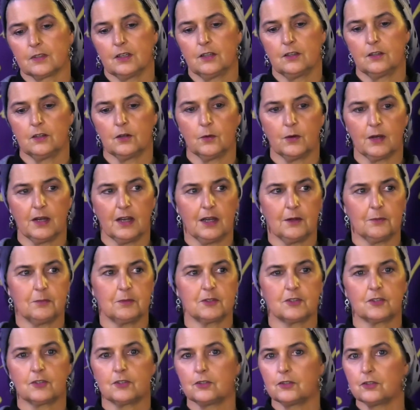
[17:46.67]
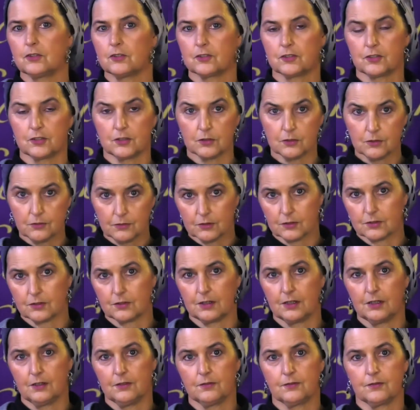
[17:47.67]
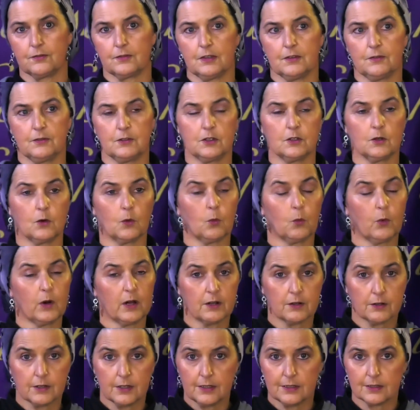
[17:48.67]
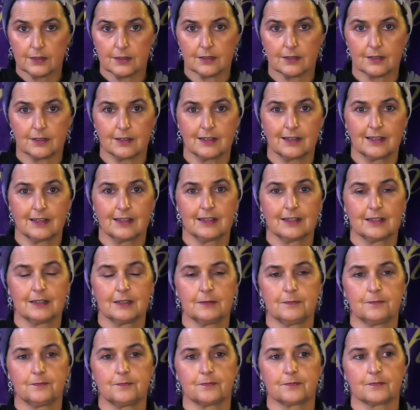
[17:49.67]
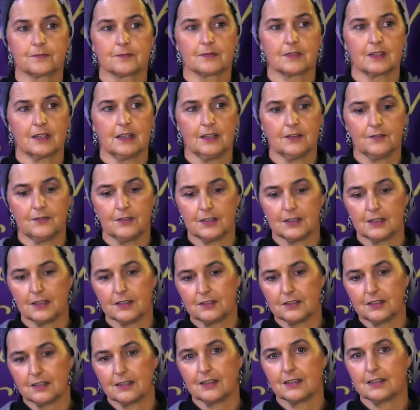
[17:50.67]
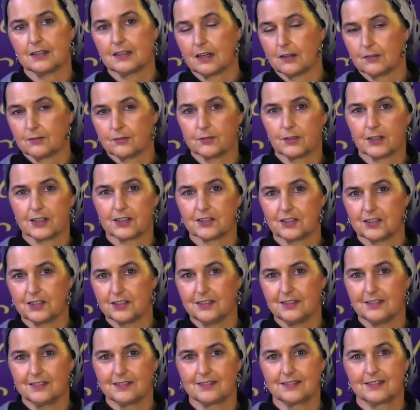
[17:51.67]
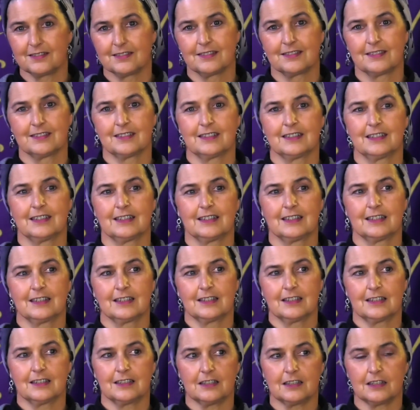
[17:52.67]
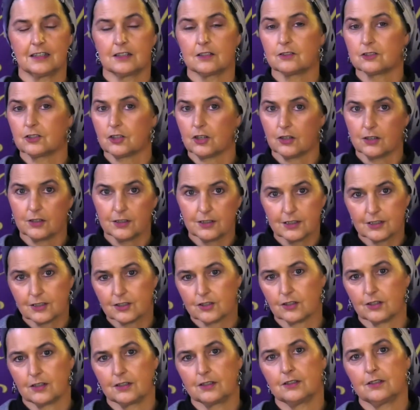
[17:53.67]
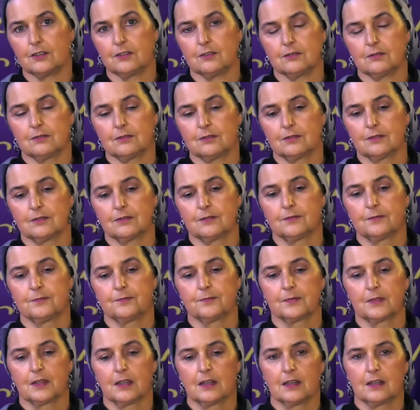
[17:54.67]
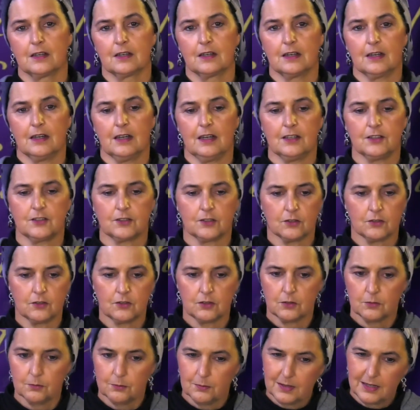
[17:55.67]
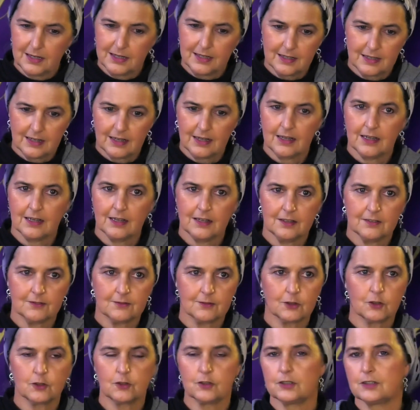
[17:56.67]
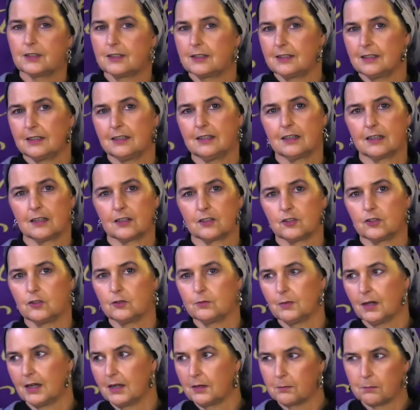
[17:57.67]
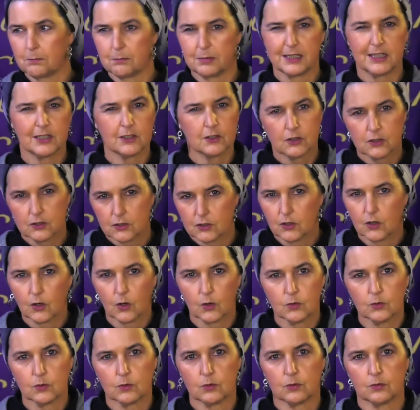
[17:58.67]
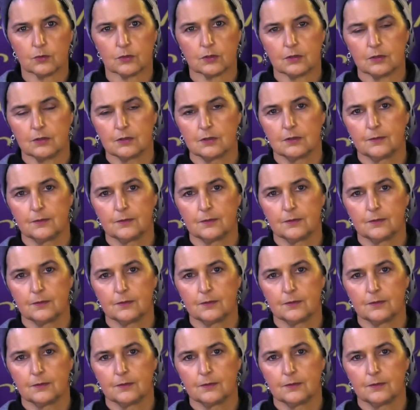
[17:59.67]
You know what happens to your silver if you don't wear it? If it doesn't get that friction, then it'll tarnish on you. And so you might have good things. You might be good gold.